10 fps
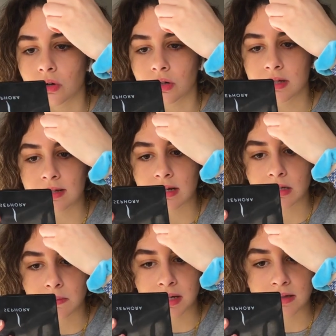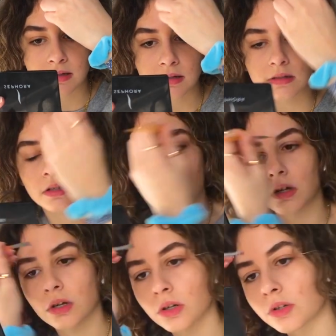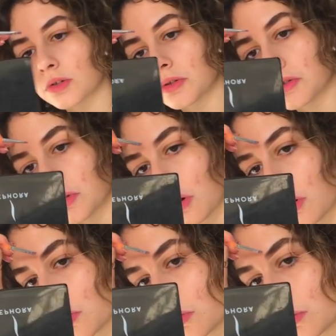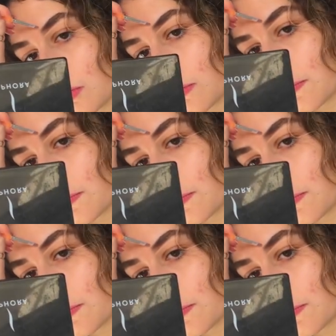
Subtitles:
on a daily basis, so